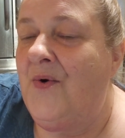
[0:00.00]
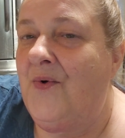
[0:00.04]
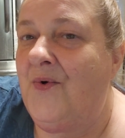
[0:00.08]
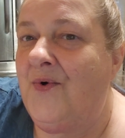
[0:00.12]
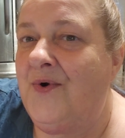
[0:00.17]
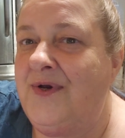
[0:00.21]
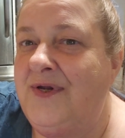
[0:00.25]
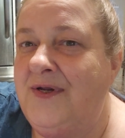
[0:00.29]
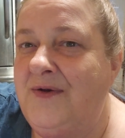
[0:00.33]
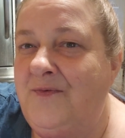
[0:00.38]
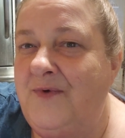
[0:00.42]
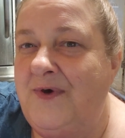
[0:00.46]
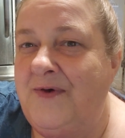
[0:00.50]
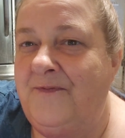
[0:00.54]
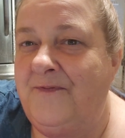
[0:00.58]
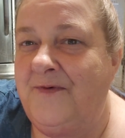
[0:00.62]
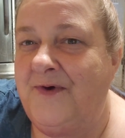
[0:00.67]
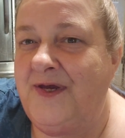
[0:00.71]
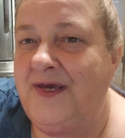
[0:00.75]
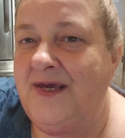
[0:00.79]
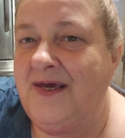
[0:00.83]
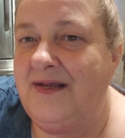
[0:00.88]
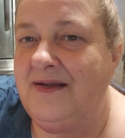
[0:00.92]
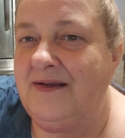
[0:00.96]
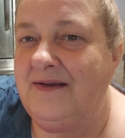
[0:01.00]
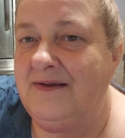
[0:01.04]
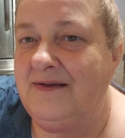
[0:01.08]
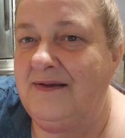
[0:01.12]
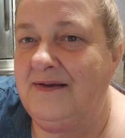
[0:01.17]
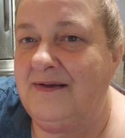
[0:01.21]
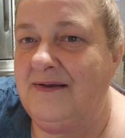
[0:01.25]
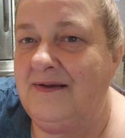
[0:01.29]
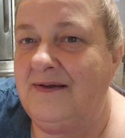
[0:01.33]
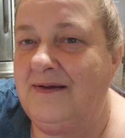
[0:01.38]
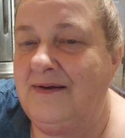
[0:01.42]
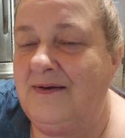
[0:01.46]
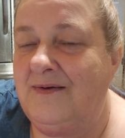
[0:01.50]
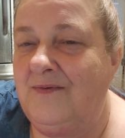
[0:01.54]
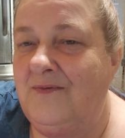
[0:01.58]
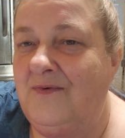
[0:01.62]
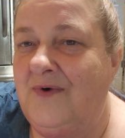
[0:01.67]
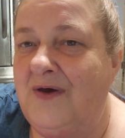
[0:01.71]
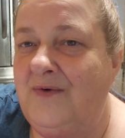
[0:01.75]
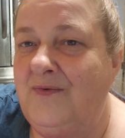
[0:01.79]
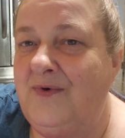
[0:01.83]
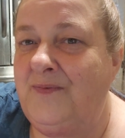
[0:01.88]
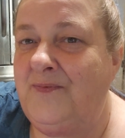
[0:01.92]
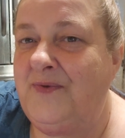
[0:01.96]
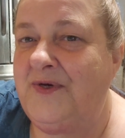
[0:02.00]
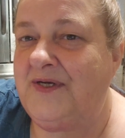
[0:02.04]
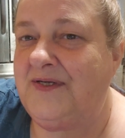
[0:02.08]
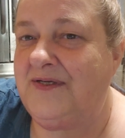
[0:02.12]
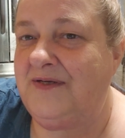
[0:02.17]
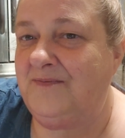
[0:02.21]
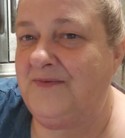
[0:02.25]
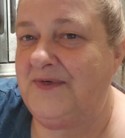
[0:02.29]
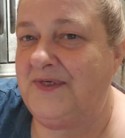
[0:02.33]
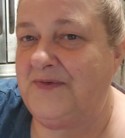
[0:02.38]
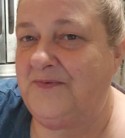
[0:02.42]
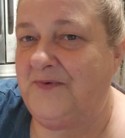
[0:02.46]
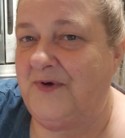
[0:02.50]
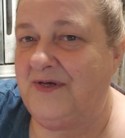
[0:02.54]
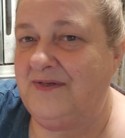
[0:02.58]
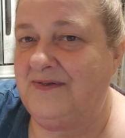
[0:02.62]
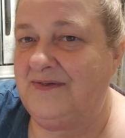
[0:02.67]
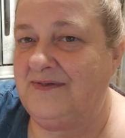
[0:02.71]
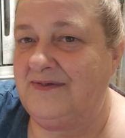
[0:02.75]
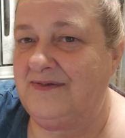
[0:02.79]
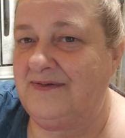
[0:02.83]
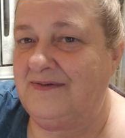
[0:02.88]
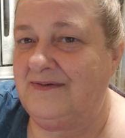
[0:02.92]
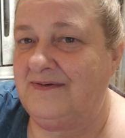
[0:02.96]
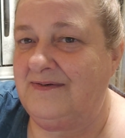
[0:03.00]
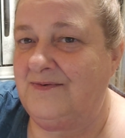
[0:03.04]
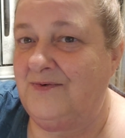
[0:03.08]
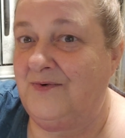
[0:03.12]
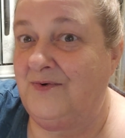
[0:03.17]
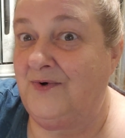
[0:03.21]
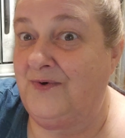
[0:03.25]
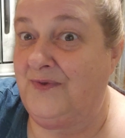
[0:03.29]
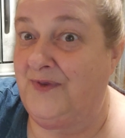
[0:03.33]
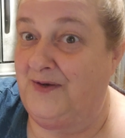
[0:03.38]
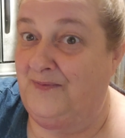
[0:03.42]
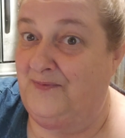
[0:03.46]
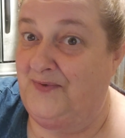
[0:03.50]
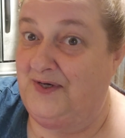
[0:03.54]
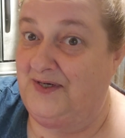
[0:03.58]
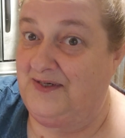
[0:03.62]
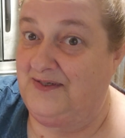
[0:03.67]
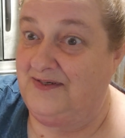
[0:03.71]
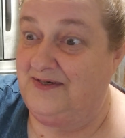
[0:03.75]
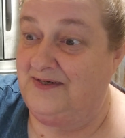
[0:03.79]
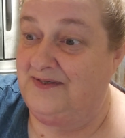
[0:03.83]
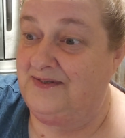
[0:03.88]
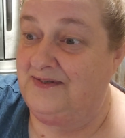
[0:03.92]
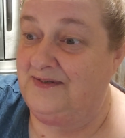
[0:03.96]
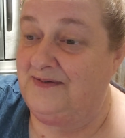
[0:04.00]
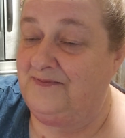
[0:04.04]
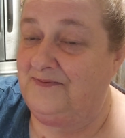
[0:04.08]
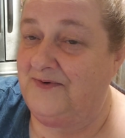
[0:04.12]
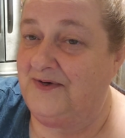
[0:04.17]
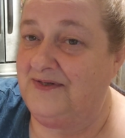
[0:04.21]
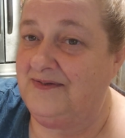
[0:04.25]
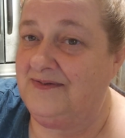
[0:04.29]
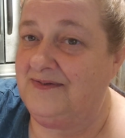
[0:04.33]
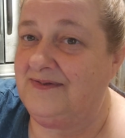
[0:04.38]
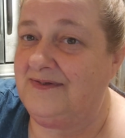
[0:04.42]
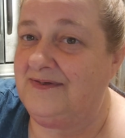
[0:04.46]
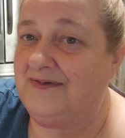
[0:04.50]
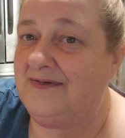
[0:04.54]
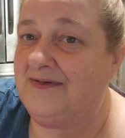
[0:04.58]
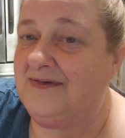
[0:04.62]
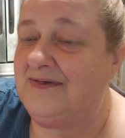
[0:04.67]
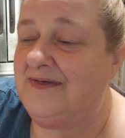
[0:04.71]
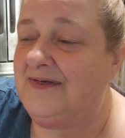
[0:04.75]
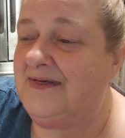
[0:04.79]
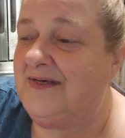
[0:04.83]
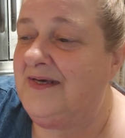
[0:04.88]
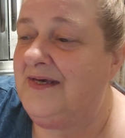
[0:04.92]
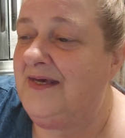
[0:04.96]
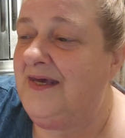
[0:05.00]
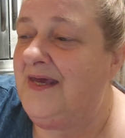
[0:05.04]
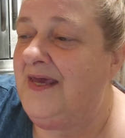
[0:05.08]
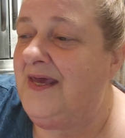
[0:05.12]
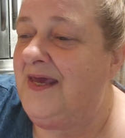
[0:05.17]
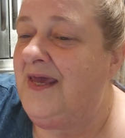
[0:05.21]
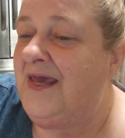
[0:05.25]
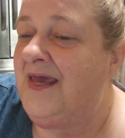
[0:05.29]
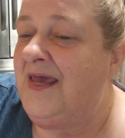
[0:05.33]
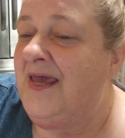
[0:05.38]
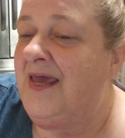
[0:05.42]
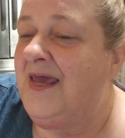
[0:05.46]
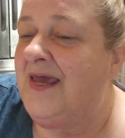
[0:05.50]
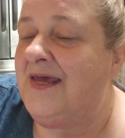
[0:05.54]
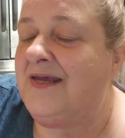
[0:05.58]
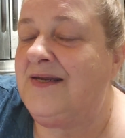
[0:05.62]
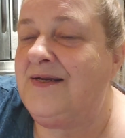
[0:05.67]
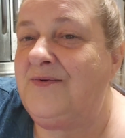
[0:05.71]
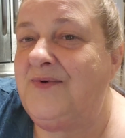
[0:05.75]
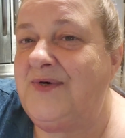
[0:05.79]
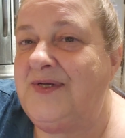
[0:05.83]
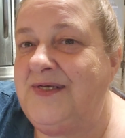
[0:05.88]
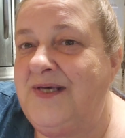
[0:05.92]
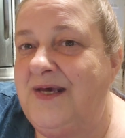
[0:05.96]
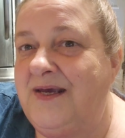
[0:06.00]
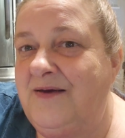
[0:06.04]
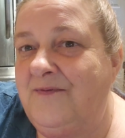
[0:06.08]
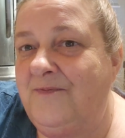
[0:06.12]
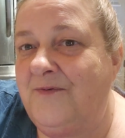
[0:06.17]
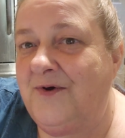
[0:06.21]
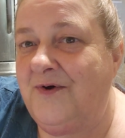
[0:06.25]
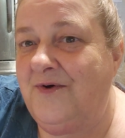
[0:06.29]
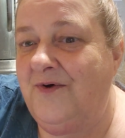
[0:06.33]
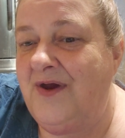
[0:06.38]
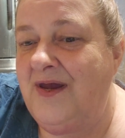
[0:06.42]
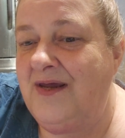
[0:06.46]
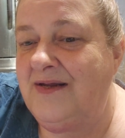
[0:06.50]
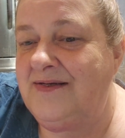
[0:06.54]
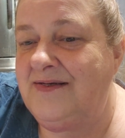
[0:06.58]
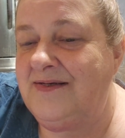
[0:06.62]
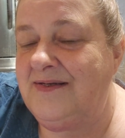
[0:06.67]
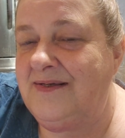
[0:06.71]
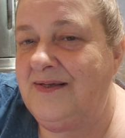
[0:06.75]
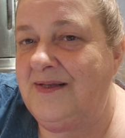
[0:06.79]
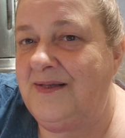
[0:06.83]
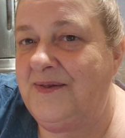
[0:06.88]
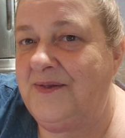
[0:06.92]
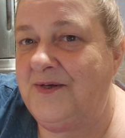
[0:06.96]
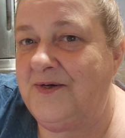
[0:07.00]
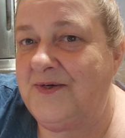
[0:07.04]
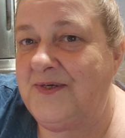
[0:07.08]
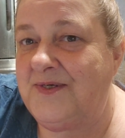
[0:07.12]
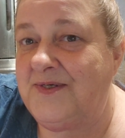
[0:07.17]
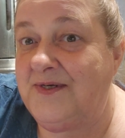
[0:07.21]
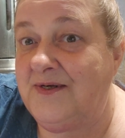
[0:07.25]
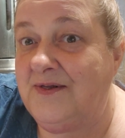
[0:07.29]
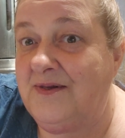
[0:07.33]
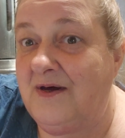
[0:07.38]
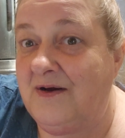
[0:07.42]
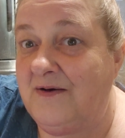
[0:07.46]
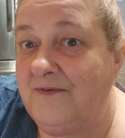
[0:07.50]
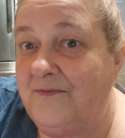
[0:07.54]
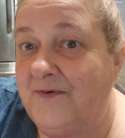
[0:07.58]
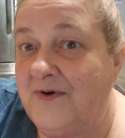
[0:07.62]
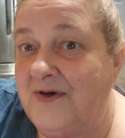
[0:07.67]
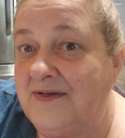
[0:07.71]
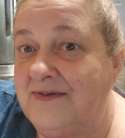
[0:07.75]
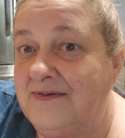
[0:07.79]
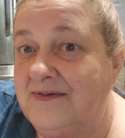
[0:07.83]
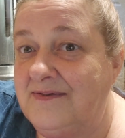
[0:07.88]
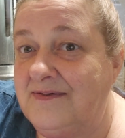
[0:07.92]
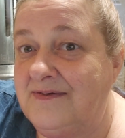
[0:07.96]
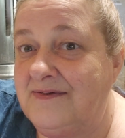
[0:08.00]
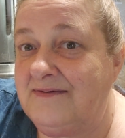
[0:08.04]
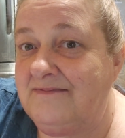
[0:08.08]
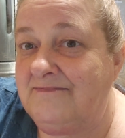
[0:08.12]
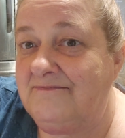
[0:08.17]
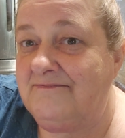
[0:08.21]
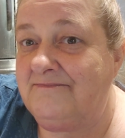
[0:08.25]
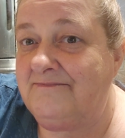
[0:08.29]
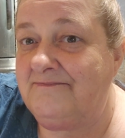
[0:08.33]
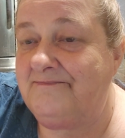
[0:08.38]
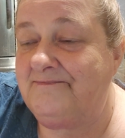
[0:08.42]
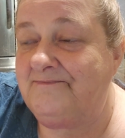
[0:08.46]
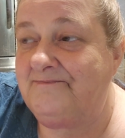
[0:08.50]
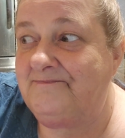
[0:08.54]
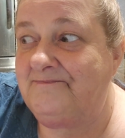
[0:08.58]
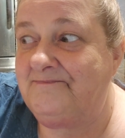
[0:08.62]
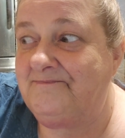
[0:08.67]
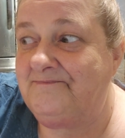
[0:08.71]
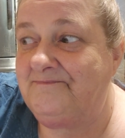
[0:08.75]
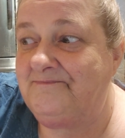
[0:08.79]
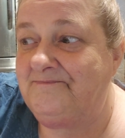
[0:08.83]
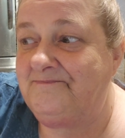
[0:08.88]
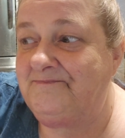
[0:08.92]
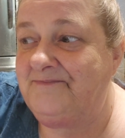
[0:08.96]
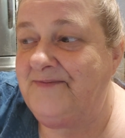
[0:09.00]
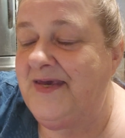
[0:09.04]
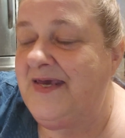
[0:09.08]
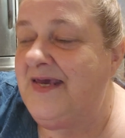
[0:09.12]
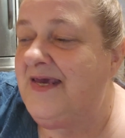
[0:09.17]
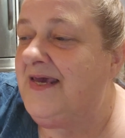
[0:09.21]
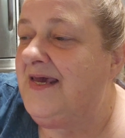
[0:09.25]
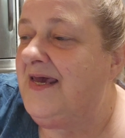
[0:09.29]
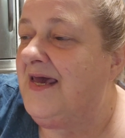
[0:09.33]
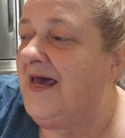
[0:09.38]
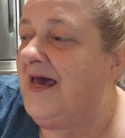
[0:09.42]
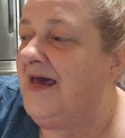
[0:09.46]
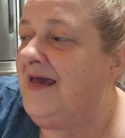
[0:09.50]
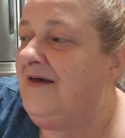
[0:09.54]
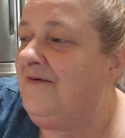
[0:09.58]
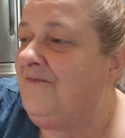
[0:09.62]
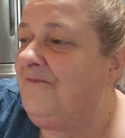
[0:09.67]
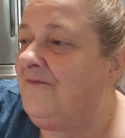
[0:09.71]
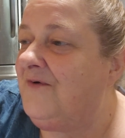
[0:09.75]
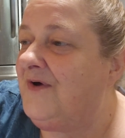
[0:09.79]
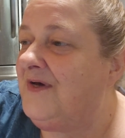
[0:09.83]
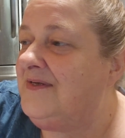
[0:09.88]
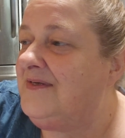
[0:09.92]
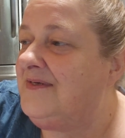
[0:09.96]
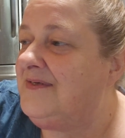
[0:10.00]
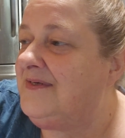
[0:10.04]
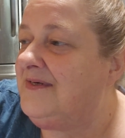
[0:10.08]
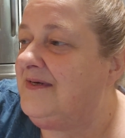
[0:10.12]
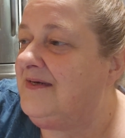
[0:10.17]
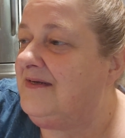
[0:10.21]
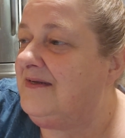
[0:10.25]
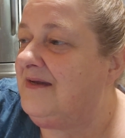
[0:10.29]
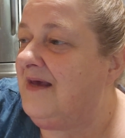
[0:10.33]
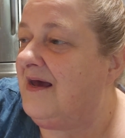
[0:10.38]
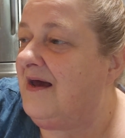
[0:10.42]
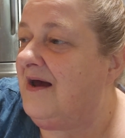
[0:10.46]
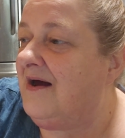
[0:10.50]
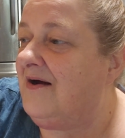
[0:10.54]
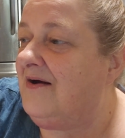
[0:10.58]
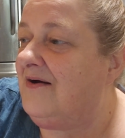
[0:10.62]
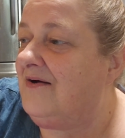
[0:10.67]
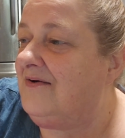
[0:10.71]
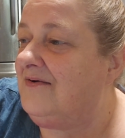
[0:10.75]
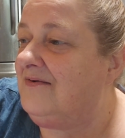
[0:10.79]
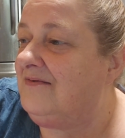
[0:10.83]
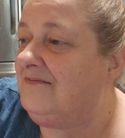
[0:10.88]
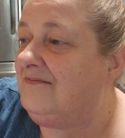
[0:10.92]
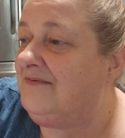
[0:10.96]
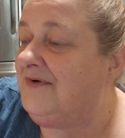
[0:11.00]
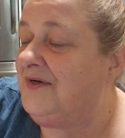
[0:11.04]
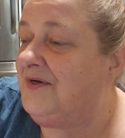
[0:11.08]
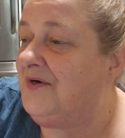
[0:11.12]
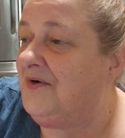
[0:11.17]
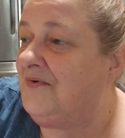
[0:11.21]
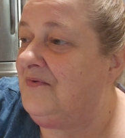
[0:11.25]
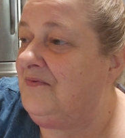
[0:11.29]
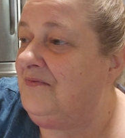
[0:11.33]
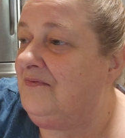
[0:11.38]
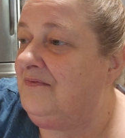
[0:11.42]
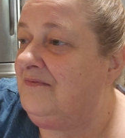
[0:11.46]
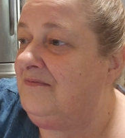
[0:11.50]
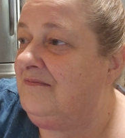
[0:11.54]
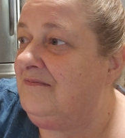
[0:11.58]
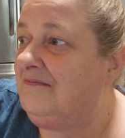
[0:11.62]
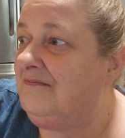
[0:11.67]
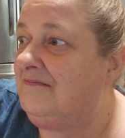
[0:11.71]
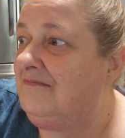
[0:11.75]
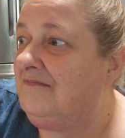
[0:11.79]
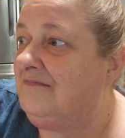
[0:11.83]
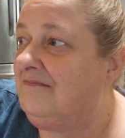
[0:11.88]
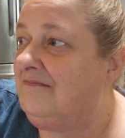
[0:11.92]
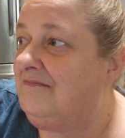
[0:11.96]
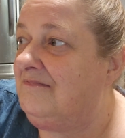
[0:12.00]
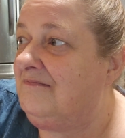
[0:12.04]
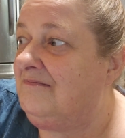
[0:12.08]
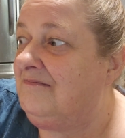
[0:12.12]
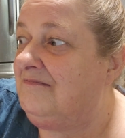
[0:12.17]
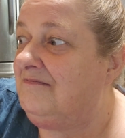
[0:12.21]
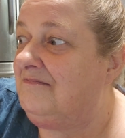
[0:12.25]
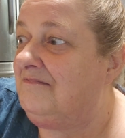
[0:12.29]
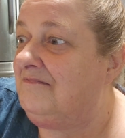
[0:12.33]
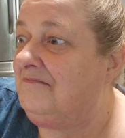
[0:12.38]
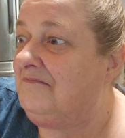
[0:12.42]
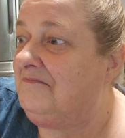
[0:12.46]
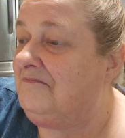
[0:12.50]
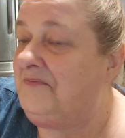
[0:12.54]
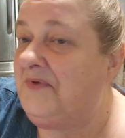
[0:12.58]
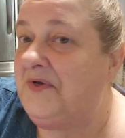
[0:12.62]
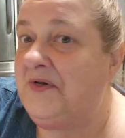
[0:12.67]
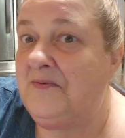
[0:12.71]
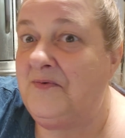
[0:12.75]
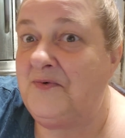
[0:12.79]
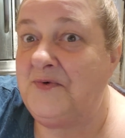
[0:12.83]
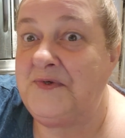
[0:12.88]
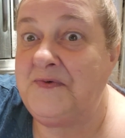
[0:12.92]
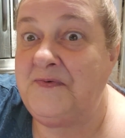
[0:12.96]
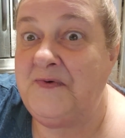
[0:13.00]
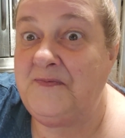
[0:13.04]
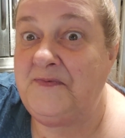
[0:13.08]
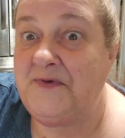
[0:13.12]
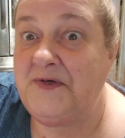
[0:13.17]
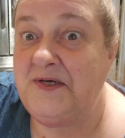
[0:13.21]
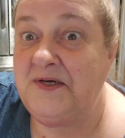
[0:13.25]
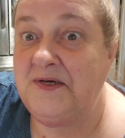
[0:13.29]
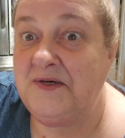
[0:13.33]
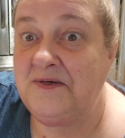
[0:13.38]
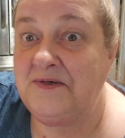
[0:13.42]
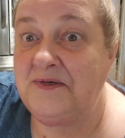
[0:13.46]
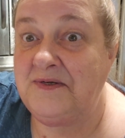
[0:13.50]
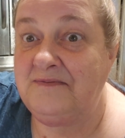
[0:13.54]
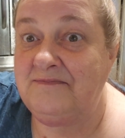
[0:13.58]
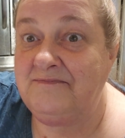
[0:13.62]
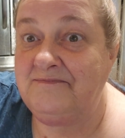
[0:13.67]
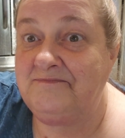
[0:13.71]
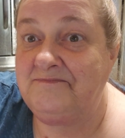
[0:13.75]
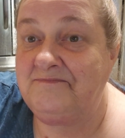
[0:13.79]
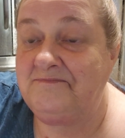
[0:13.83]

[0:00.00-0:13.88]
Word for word: Or did we forget why we picked them as friends? Or they picked us as friends? And do we take for granted that they're still our friends? I have friends that are, you know, been almost 50 years.